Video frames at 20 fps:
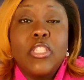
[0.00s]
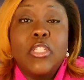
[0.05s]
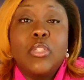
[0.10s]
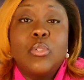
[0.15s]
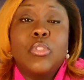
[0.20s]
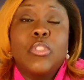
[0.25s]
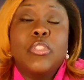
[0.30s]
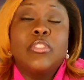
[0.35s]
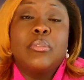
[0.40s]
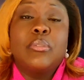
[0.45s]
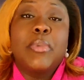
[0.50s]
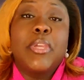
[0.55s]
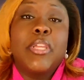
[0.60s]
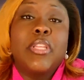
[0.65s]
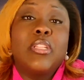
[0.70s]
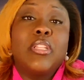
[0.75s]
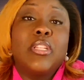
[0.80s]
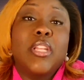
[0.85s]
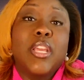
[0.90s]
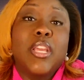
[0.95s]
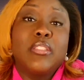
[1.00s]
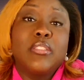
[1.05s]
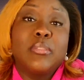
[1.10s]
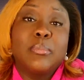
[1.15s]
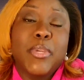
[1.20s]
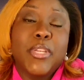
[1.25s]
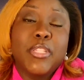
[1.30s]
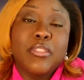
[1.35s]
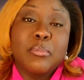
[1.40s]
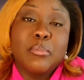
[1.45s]
in order to make the next
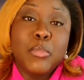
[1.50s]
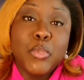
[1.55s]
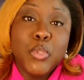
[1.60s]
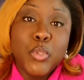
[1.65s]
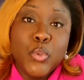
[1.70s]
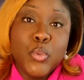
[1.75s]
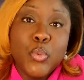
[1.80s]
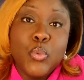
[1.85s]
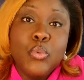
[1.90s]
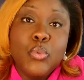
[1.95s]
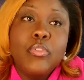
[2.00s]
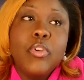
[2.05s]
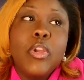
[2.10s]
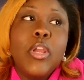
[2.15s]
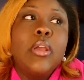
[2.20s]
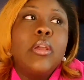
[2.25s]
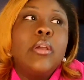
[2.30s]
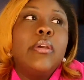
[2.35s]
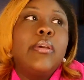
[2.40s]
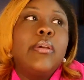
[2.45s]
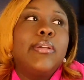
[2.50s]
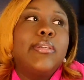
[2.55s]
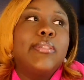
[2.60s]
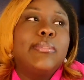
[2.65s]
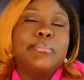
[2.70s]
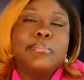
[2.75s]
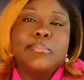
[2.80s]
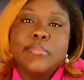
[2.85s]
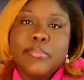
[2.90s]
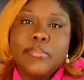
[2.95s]
best move,
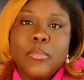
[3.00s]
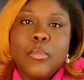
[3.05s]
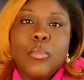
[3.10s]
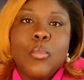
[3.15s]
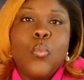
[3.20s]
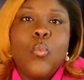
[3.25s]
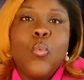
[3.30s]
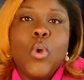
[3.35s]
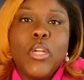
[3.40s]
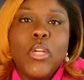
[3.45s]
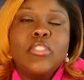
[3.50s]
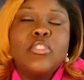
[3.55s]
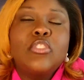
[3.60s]
what